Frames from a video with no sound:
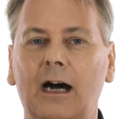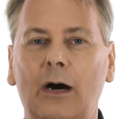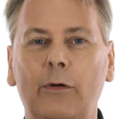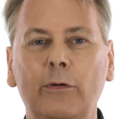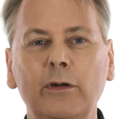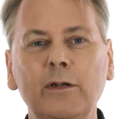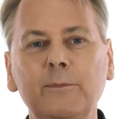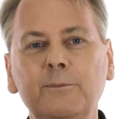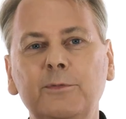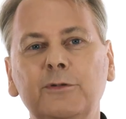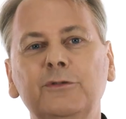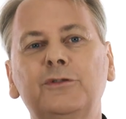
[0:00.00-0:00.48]
I
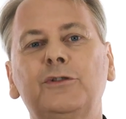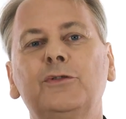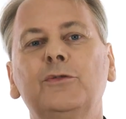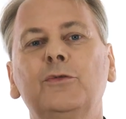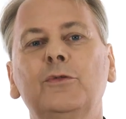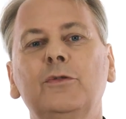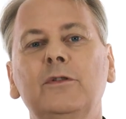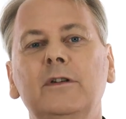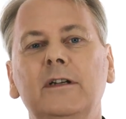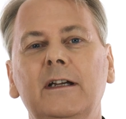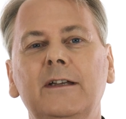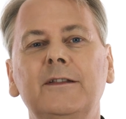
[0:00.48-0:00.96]
want to put
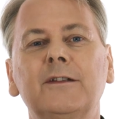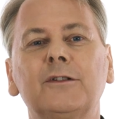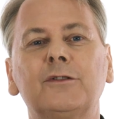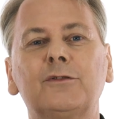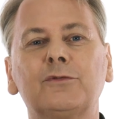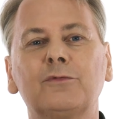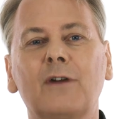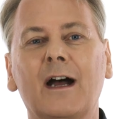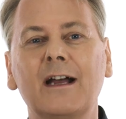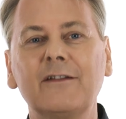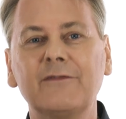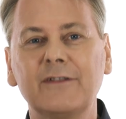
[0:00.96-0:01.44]
you in the
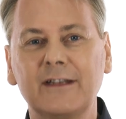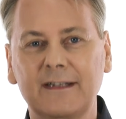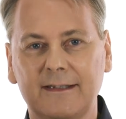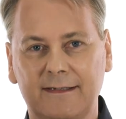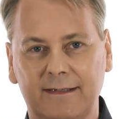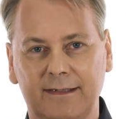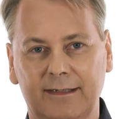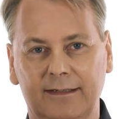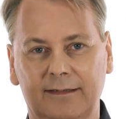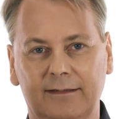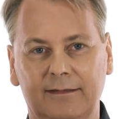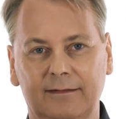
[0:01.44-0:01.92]
driving
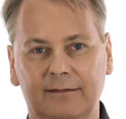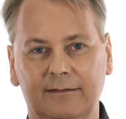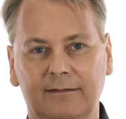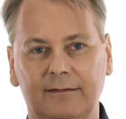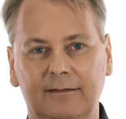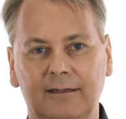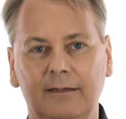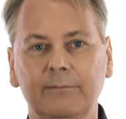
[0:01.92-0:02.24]
seat.